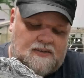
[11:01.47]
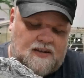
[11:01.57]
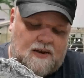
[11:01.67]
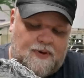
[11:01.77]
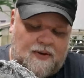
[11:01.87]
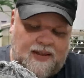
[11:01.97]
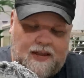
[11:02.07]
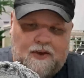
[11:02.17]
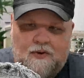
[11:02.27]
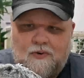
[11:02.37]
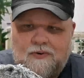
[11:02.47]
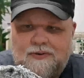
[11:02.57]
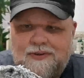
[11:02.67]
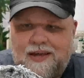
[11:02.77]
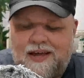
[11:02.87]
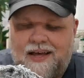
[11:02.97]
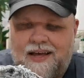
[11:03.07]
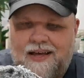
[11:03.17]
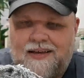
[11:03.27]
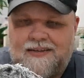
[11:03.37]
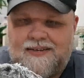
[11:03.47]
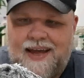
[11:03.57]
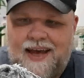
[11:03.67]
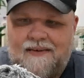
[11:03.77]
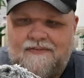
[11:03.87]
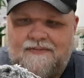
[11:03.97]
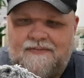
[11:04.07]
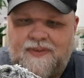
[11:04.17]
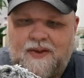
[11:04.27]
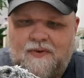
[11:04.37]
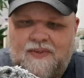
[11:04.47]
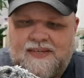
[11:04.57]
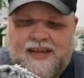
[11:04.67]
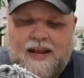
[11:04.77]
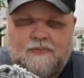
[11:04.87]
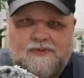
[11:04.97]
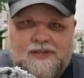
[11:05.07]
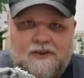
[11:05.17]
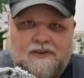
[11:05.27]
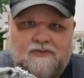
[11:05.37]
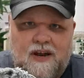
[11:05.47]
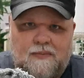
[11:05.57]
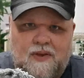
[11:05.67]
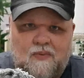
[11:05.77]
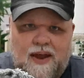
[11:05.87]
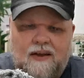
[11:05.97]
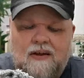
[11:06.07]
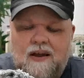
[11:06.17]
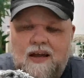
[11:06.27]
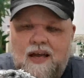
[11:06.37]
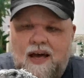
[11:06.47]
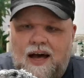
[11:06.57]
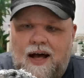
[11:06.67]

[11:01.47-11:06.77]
not about ego to have, you know, these animals that are incredibly rare.